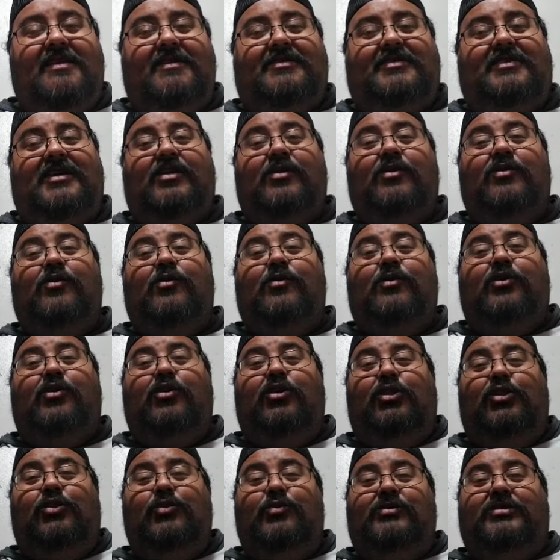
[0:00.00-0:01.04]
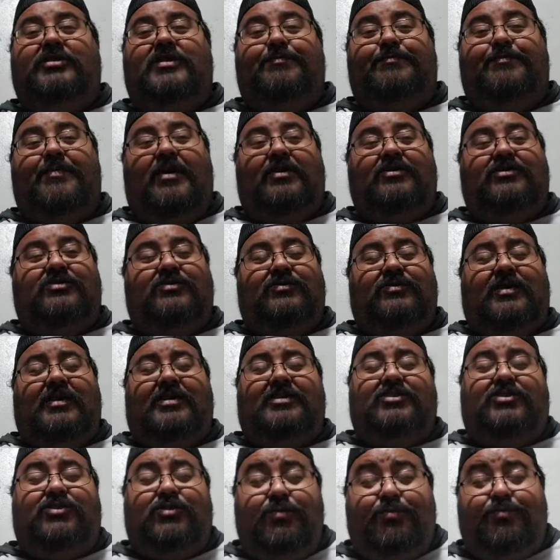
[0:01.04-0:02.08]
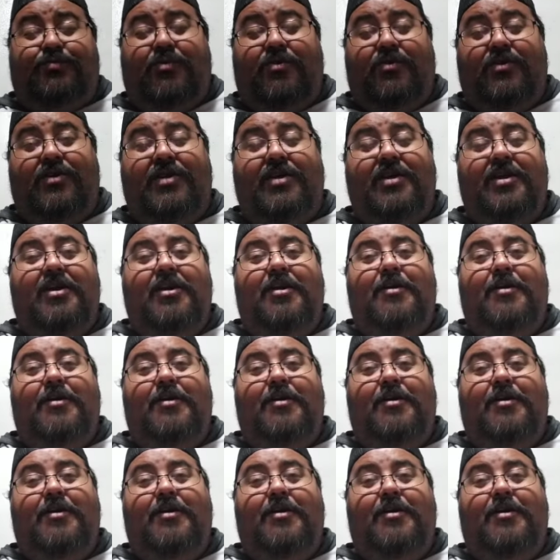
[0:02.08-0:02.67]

Sarino could lose the belt to Natsupoi,